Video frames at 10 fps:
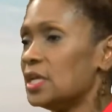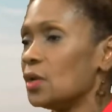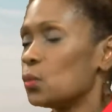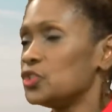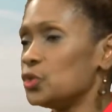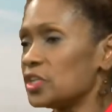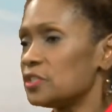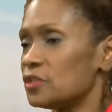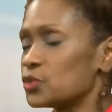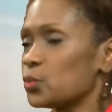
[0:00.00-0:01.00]
When you get to
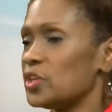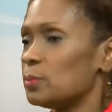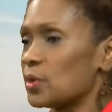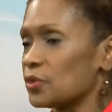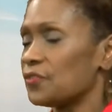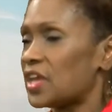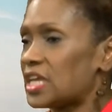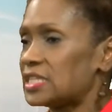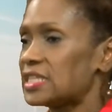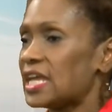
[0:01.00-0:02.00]
this rebirth
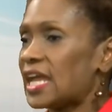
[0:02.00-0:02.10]
phase,